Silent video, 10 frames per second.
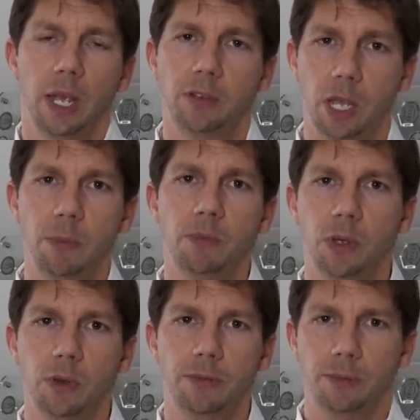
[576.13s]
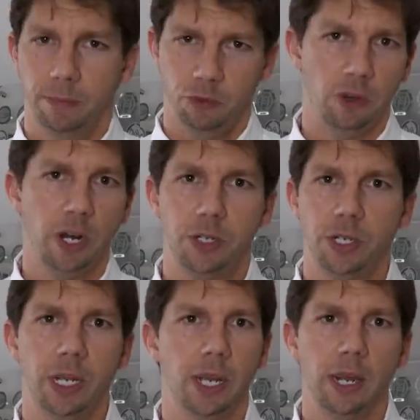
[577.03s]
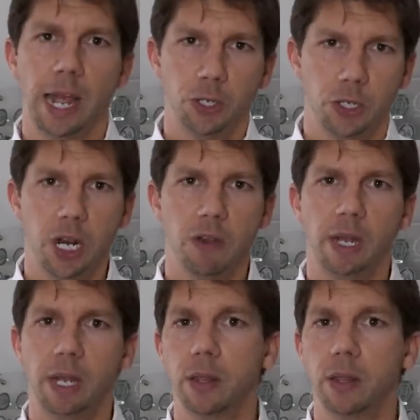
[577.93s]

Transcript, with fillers: In terms of strategy and engineering